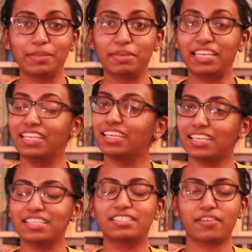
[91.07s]
The beginning
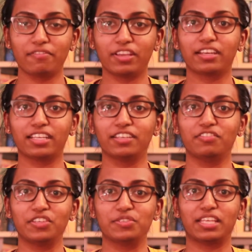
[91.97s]
is very
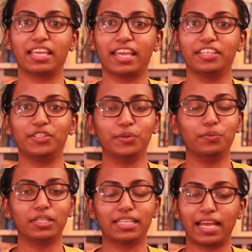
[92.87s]
confusing and you
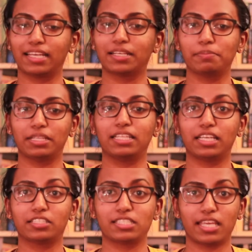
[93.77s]
will not completely
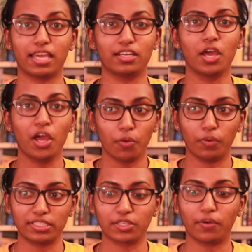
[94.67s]
understand
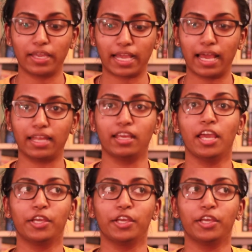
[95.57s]
what's going on.